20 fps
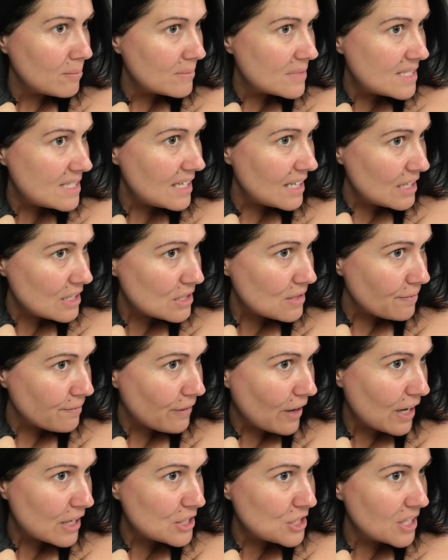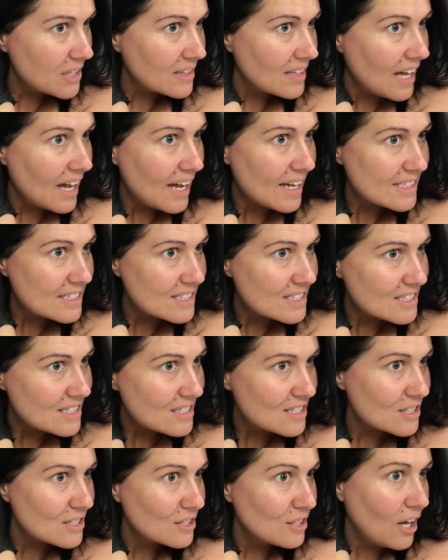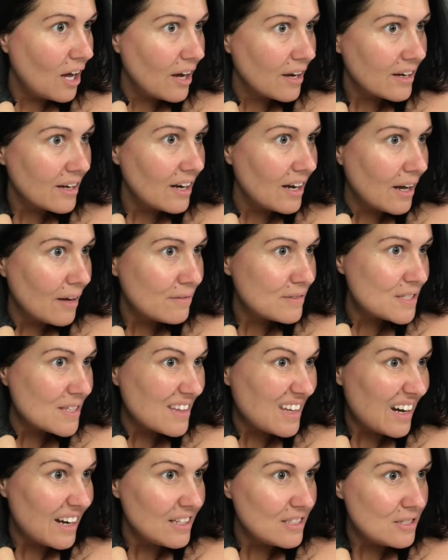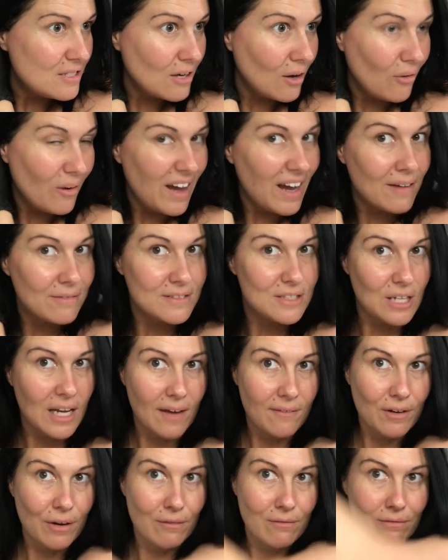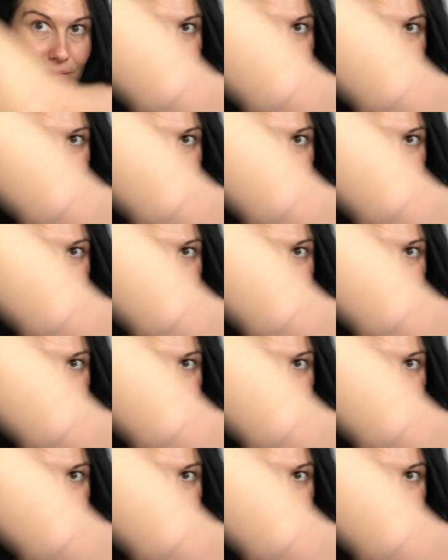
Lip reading: stays fresh and lasts long enough so that I don't have to have it